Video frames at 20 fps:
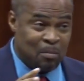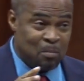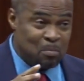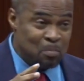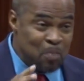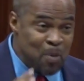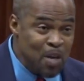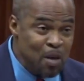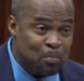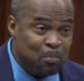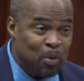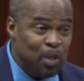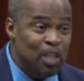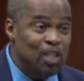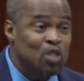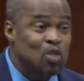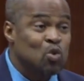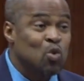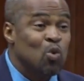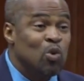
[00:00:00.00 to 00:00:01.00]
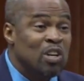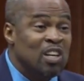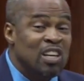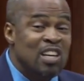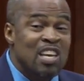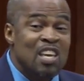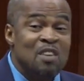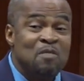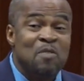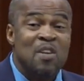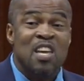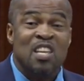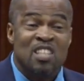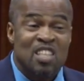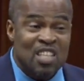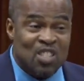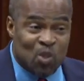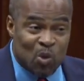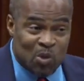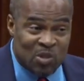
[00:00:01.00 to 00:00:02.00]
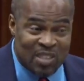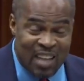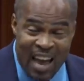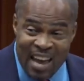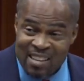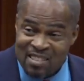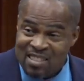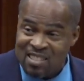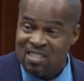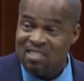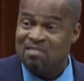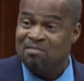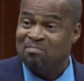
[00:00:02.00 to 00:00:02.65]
people to live in the society,